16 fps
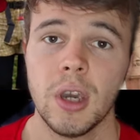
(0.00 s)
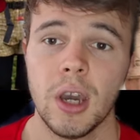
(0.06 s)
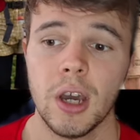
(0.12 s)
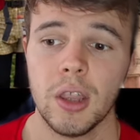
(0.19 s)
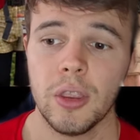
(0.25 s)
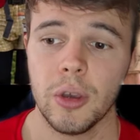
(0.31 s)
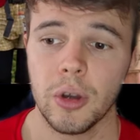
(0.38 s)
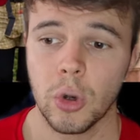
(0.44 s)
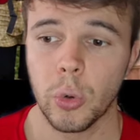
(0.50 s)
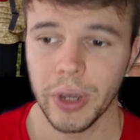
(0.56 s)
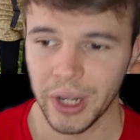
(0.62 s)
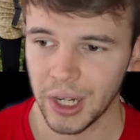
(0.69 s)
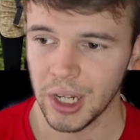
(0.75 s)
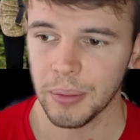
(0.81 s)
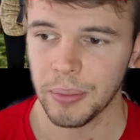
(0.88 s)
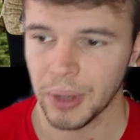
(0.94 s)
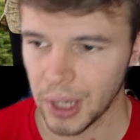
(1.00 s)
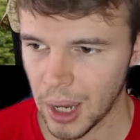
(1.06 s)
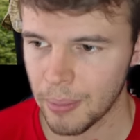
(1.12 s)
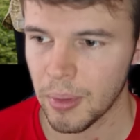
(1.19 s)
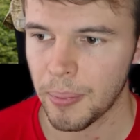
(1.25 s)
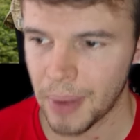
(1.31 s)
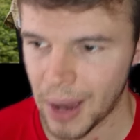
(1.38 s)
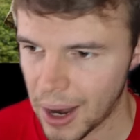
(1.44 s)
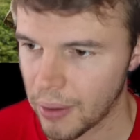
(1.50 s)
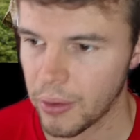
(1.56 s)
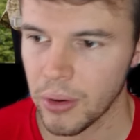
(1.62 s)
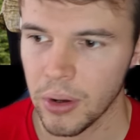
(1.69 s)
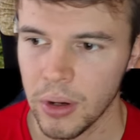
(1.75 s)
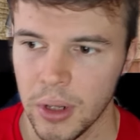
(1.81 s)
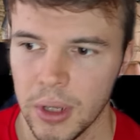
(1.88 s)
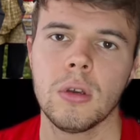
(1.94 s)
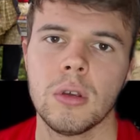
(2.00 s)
that quickly become apparent.